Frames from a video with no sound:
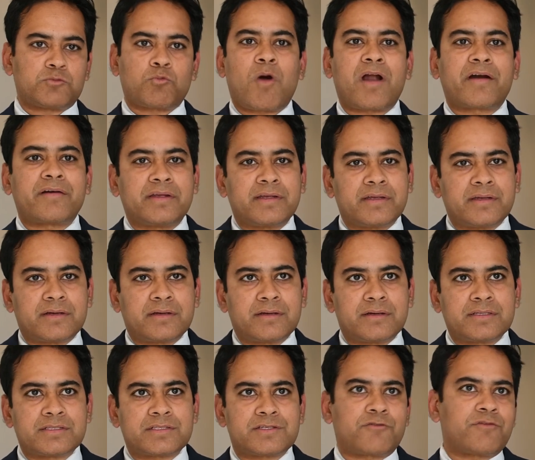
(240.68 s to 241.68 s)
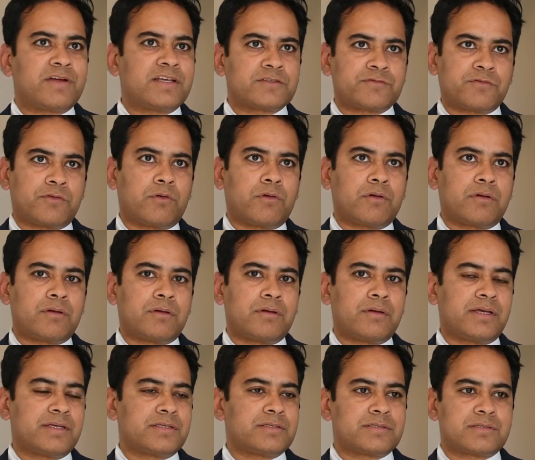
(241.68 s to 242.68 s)
worrying, is stressful,
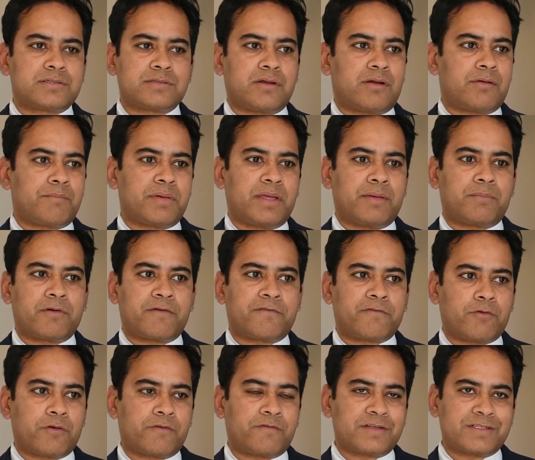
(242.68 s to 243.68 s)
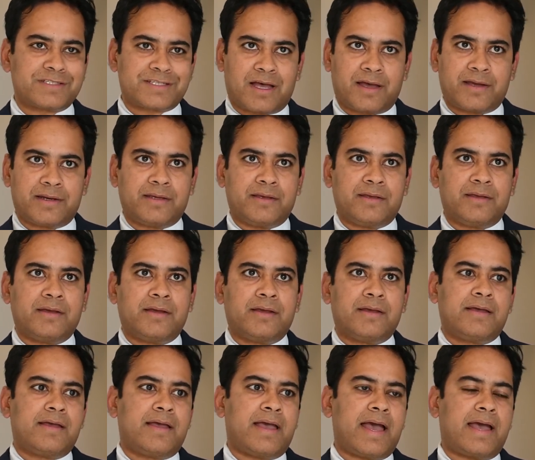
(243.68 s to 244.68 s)
people are full of anxiety,
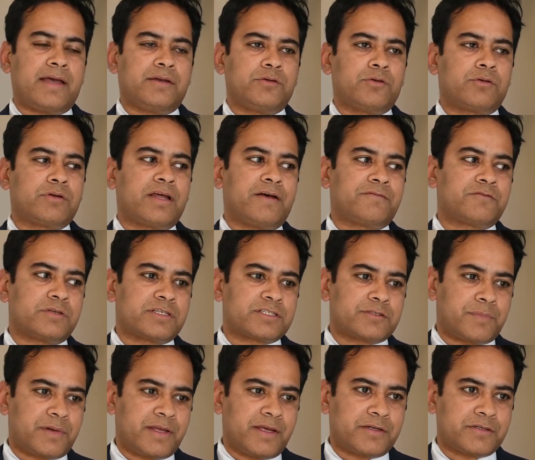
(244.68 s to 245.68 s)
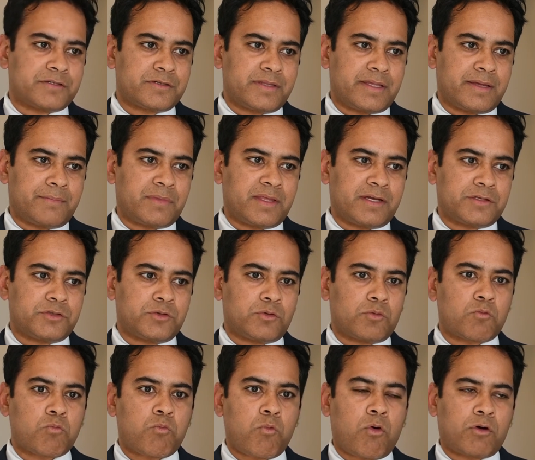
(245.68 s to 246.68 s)
and you don't have to explain it to them that you
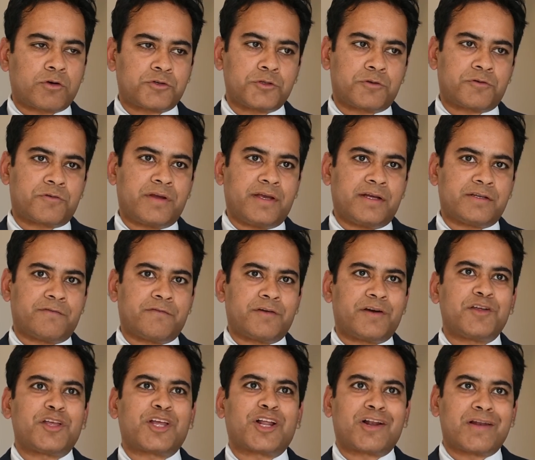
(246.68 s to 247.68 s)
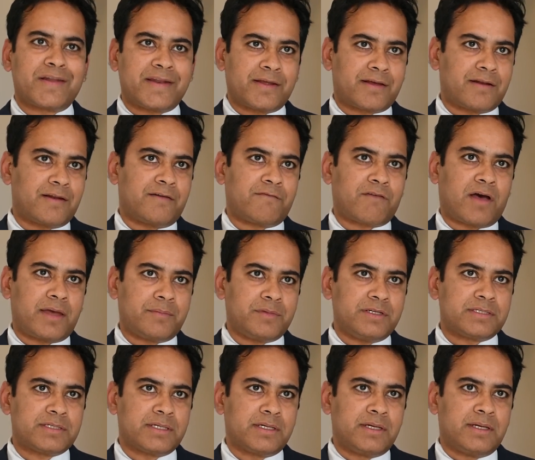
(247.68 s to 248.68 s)
don't want to create a very clinical
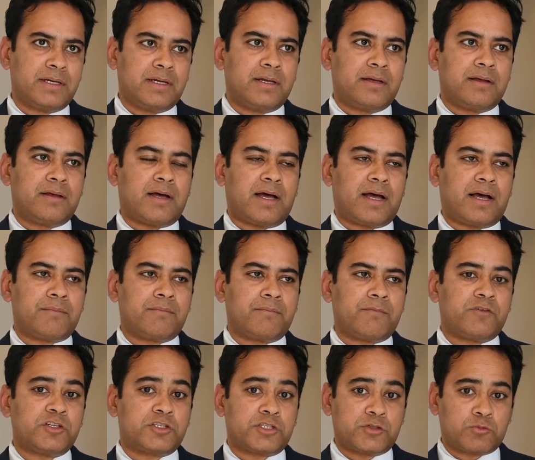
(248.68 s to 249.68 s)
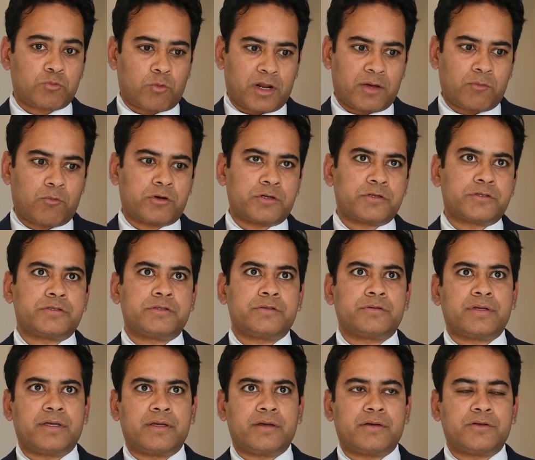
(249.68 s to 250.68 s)
environment, which is what I wanted to do
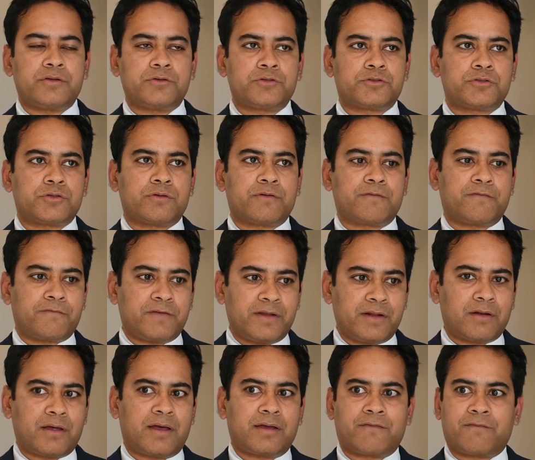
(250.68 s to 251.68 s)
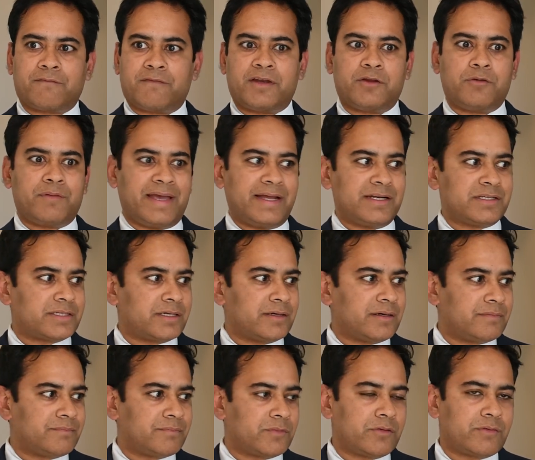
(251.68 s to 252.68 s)
here. You shouldn't feel like when you
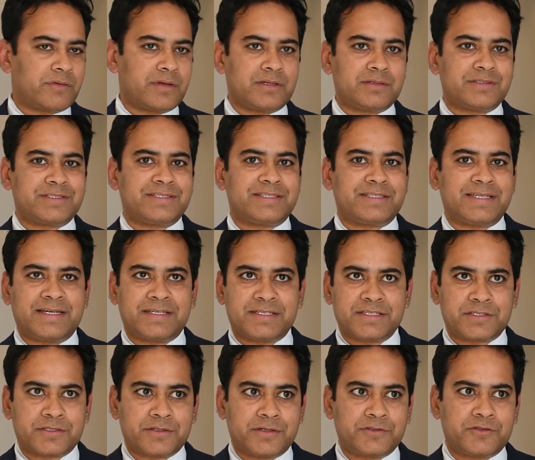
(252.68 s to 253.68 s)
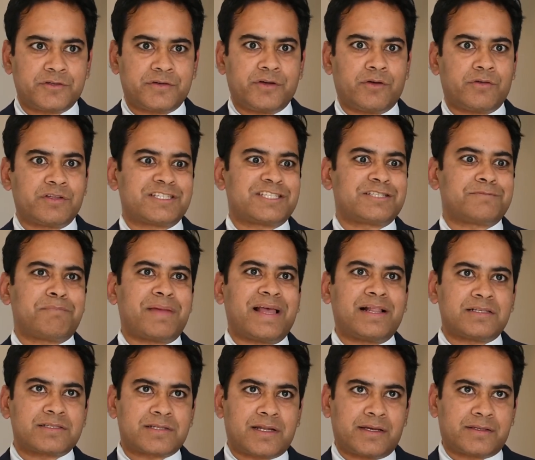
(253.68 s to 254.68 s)
enter, you're in a dentist surgery, or it
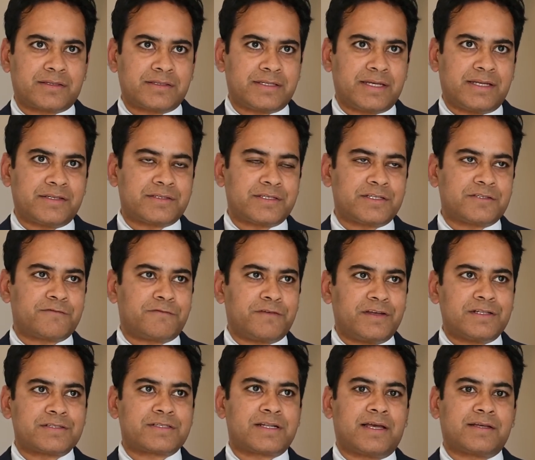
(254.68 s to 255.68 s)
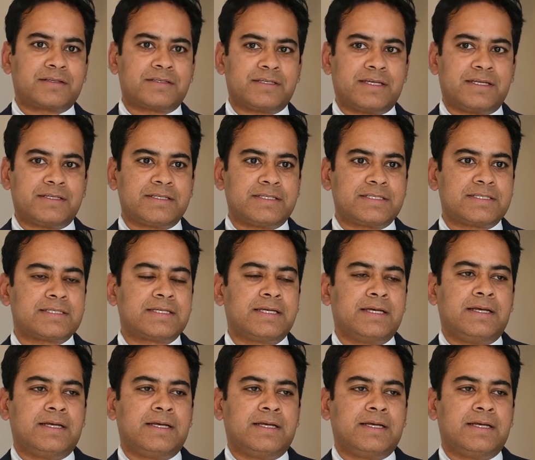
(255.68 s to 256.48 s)
smells like the dentist, feels like the dentist.